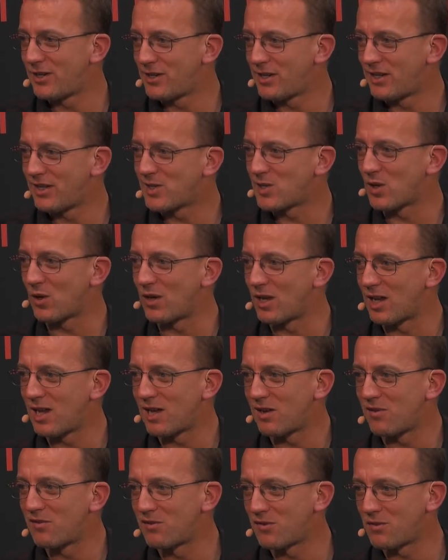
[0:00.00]
lease on
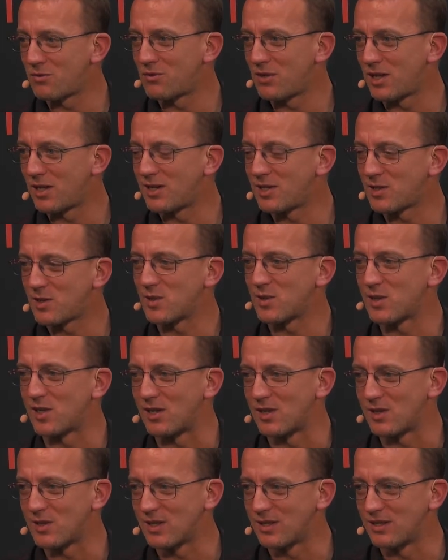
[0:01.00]
life through that
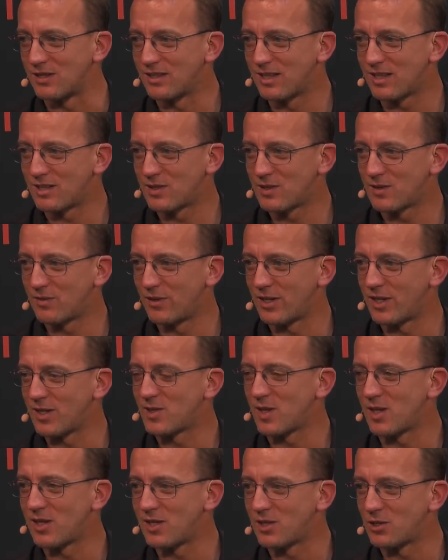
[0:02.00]
exercise, and that's very
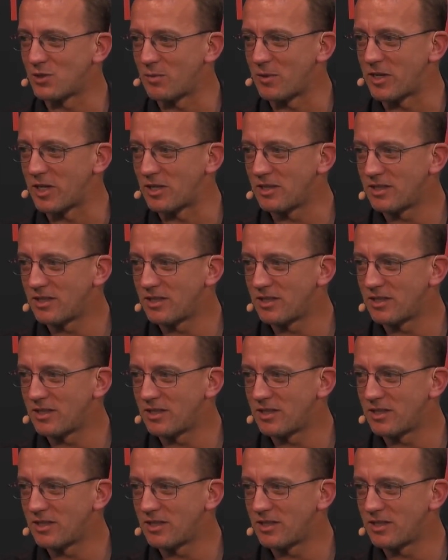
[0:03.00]
exciting to me.